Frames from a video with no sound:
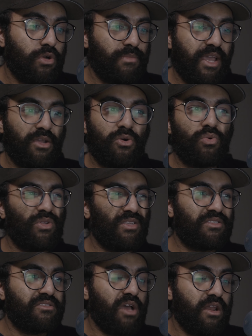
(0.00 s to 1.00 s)
Or I'm like, ooh,
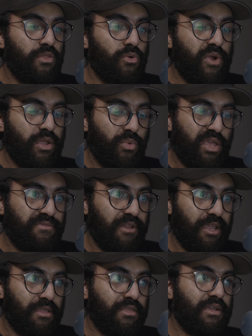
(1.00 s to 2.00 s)
this is not on the right
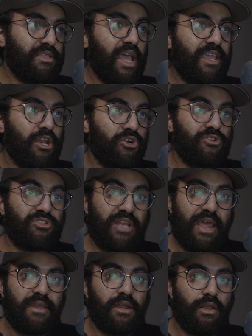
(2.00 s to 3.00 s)
wavelength, because I can
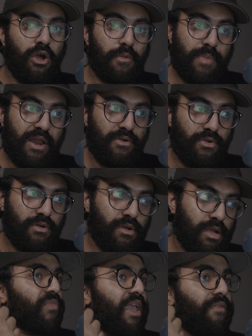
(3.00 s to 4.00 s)
understand it a lot better.
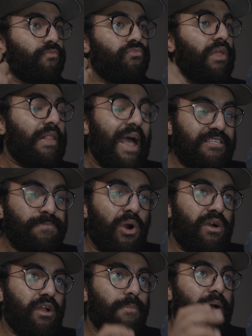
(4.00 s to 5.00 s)
And the last
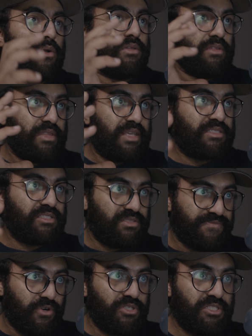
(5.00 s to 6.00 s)
part about this
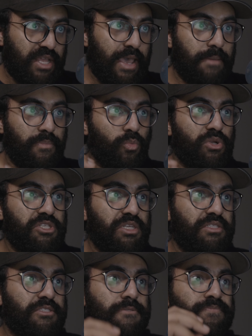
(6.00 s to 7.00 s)
first tip, which
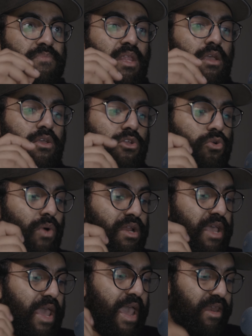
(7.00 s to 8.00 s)
is you want
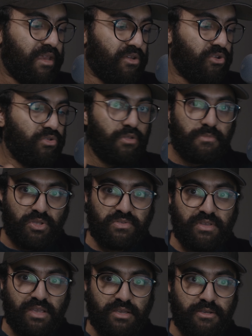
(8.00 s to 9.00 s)
to edit to the
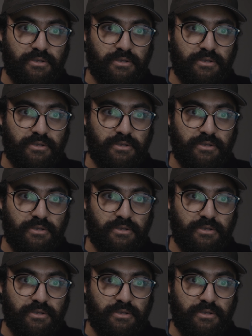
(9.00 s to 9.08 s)
music.